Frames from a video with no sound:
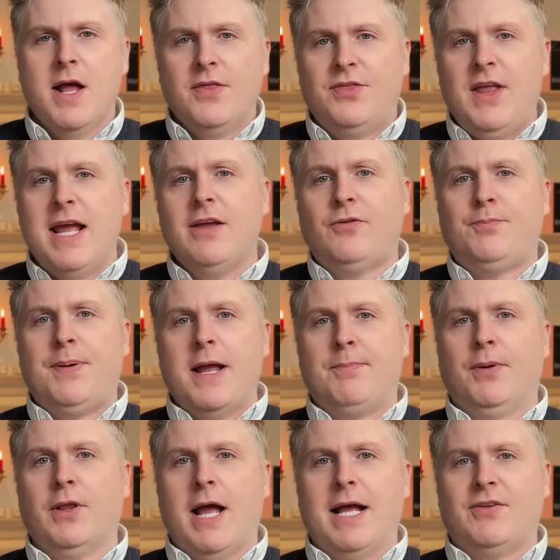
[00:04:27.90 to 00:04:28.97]
These
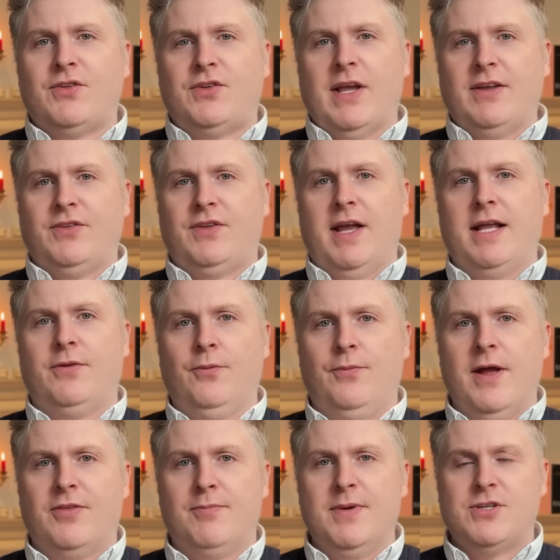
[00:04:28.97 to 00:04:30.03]
people assisted
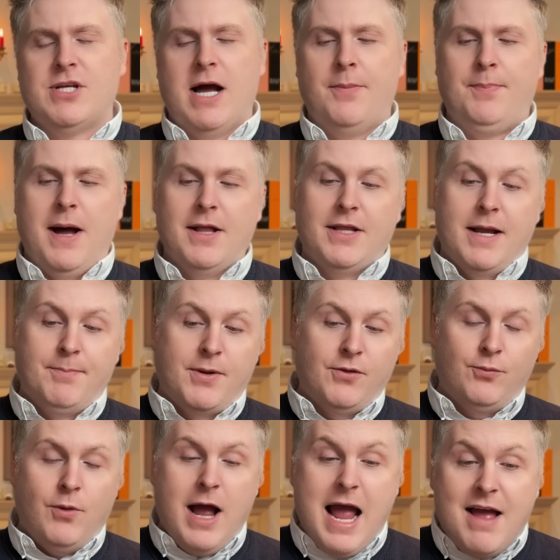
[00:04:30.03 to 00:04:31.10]
with Michel Barnier because
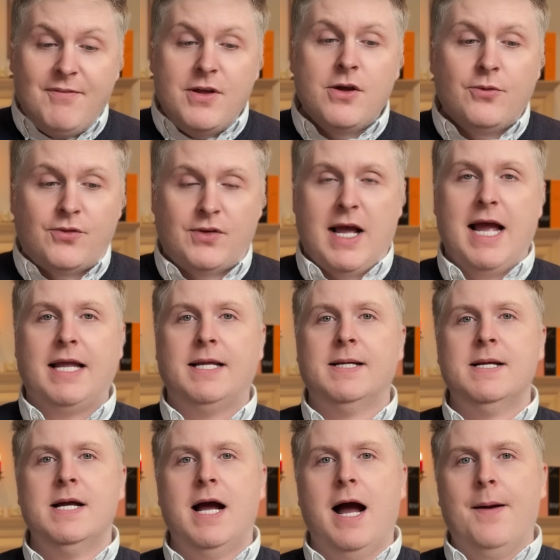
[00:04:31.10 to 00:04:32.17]
whatever you say
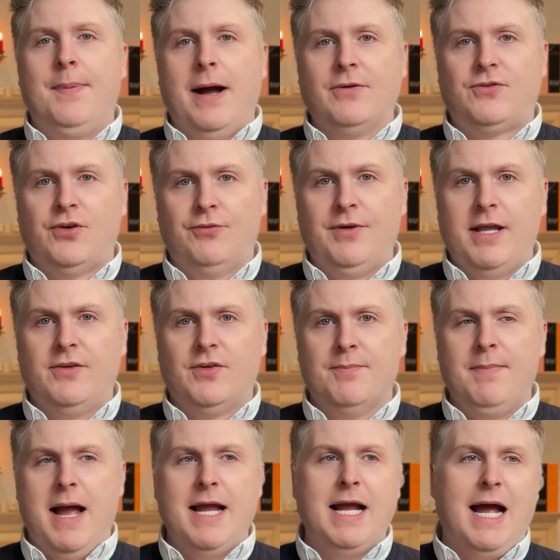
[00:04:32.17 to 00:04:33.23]
about Theresa
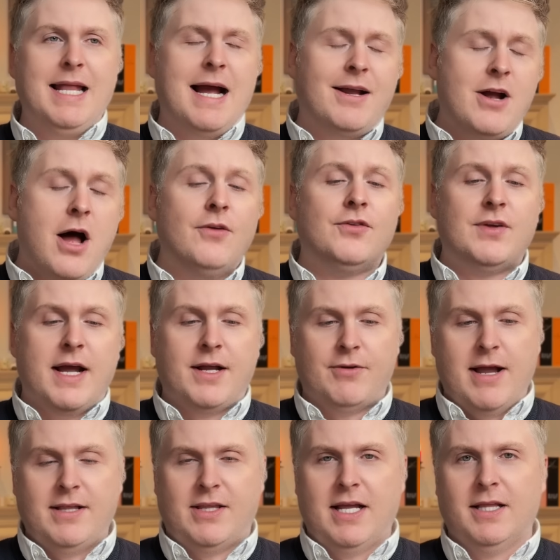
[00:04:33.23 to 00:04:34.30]
May, and I can't say a
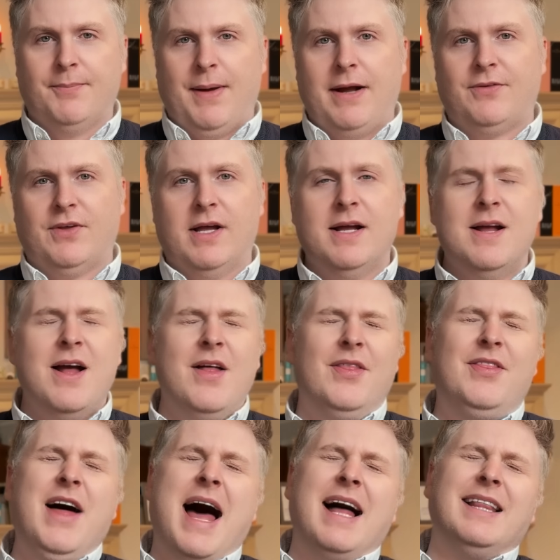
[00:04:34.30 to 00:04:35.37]
great deal about her,
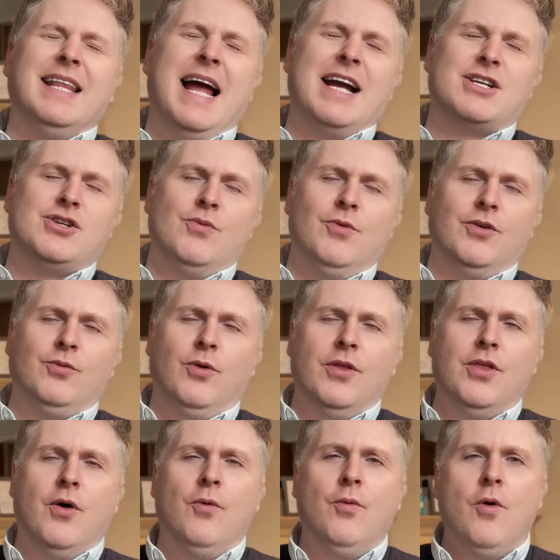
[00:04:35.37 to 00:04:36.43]
that election was one
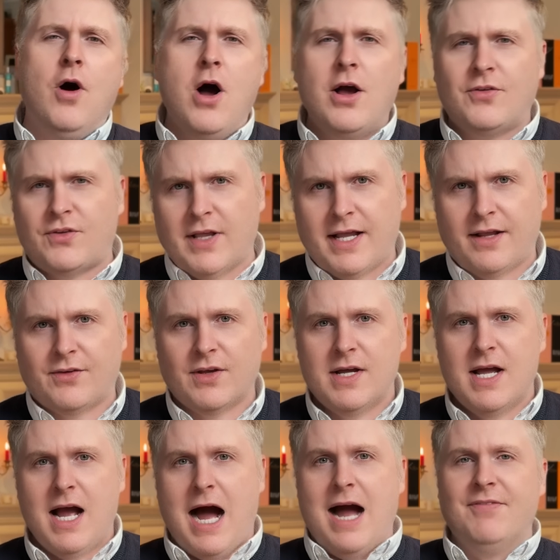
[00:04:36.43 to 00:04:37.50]
of the worst things
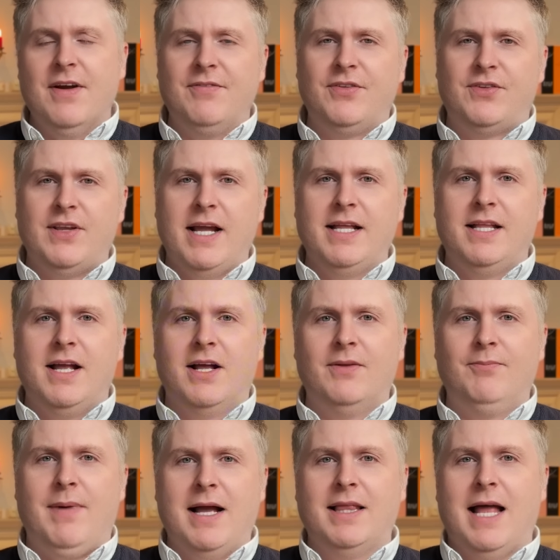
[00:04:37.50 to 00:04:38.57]
I've ever seen in
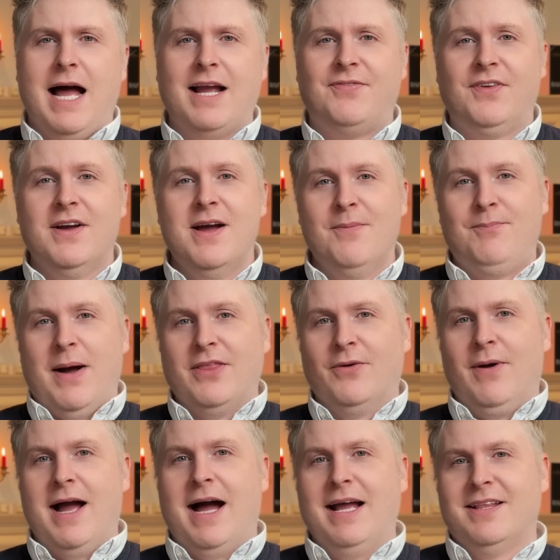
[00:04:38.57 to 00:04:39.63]
my life. By the
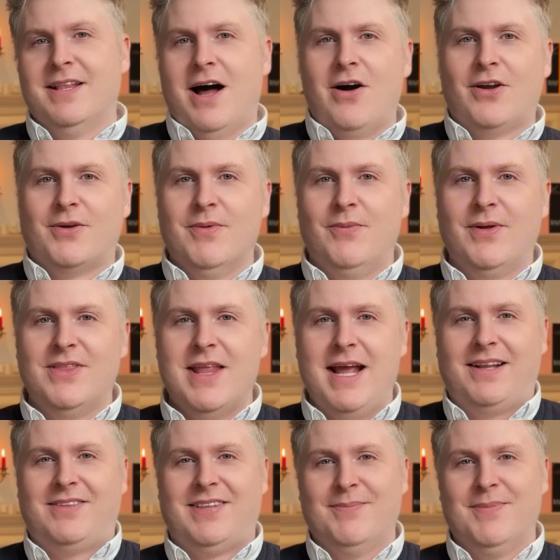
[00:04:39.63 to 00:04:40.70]
way, I had an argument with
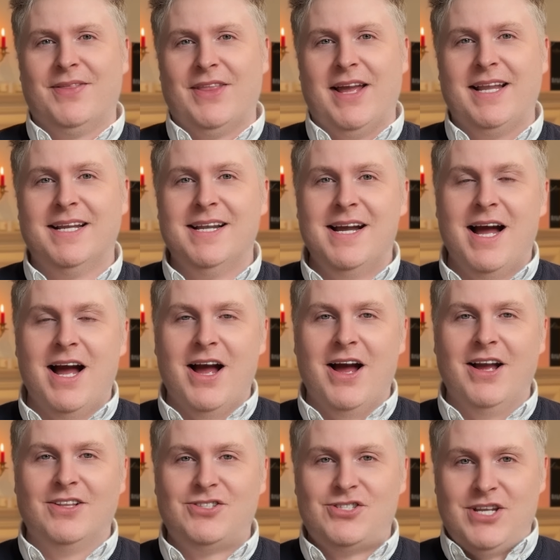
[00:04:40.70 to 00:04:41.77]
Nick Timothy,
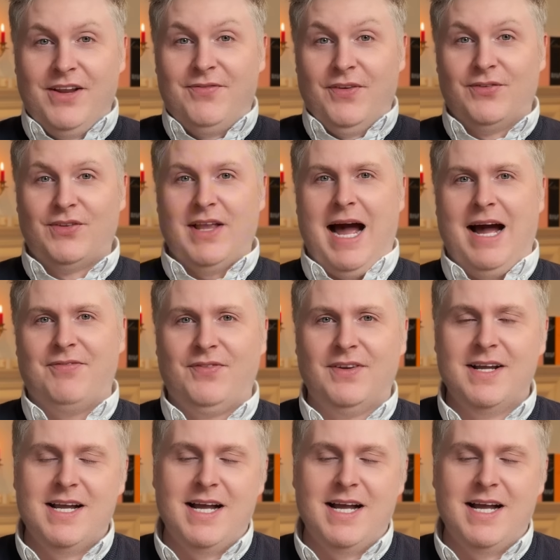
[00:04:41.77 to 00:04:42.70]
her chief of staff,